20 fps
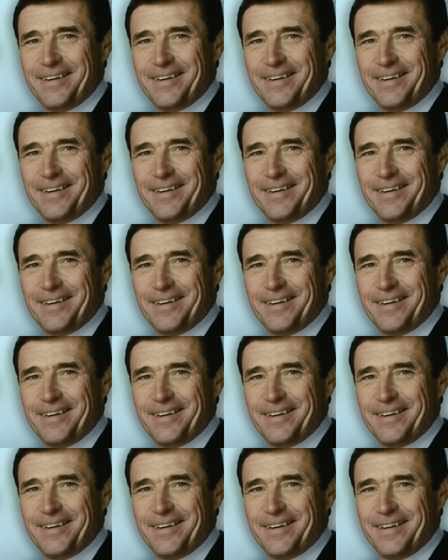
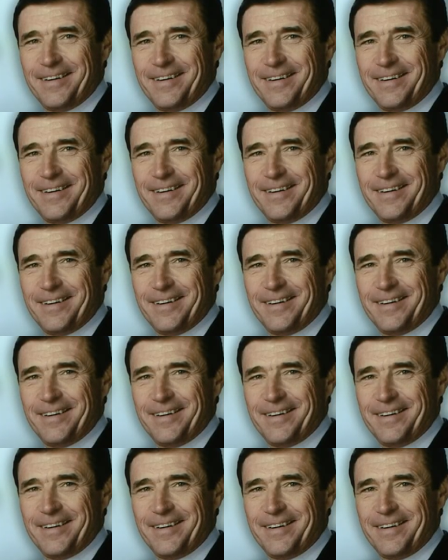
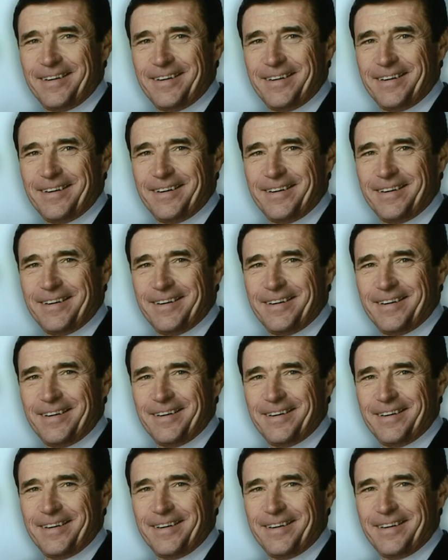
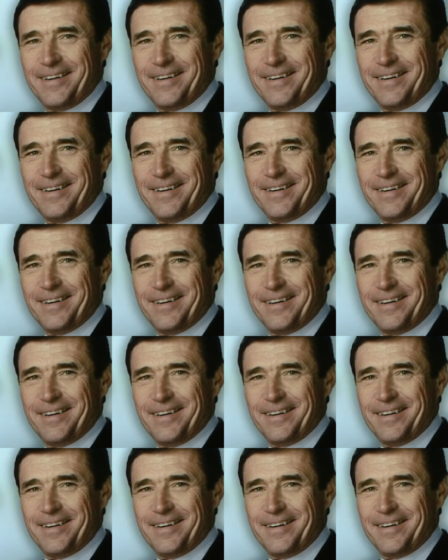
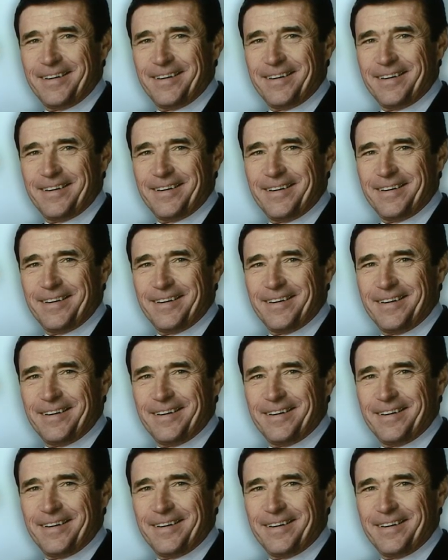[no speech]